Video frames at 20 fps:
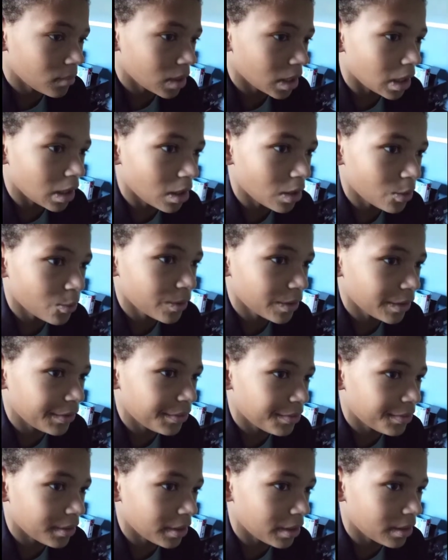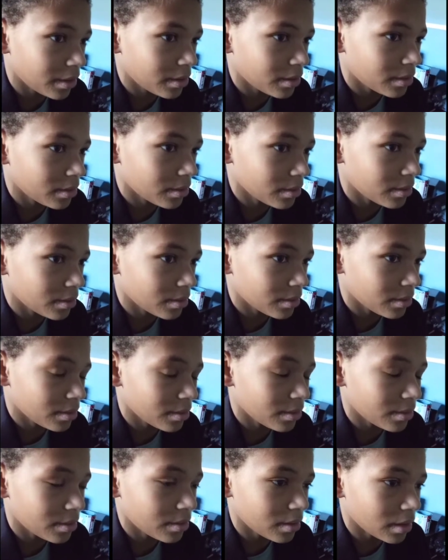I don't really think
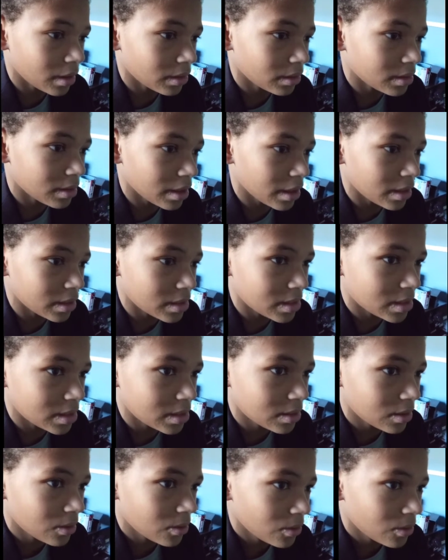think that's